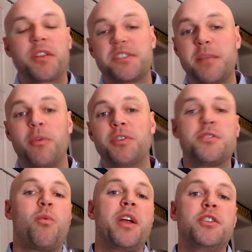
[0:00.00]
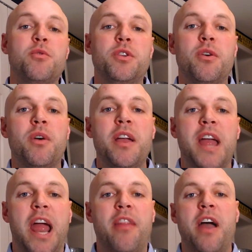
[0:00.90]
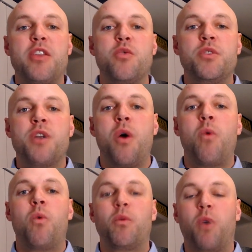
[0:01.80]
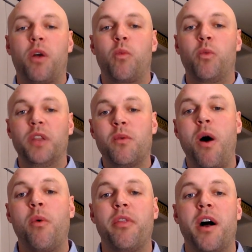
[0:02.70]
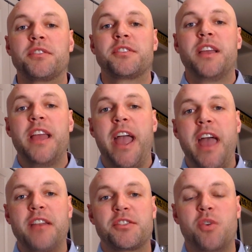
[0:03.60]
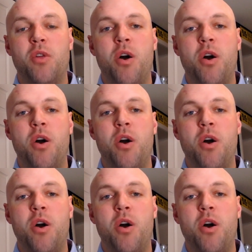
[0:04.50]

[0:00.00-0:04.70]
that work similar to the way you do and that you would know would work really well with us.